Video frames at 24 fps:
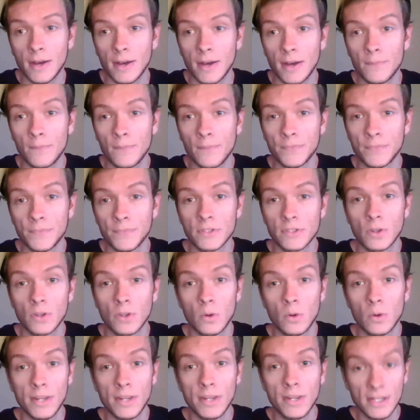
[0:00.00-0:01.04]
So it
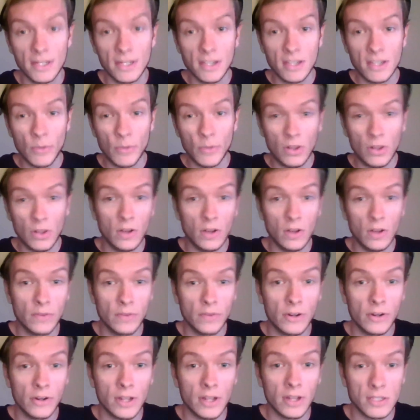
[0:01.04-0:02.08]
is coming along very
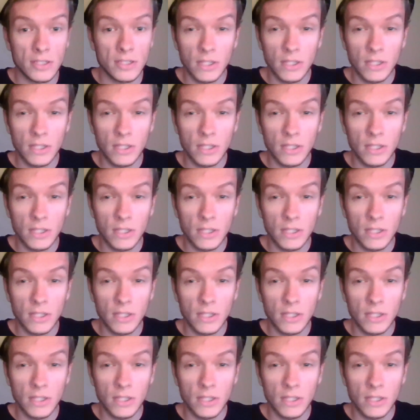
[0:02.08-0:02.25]
nicely.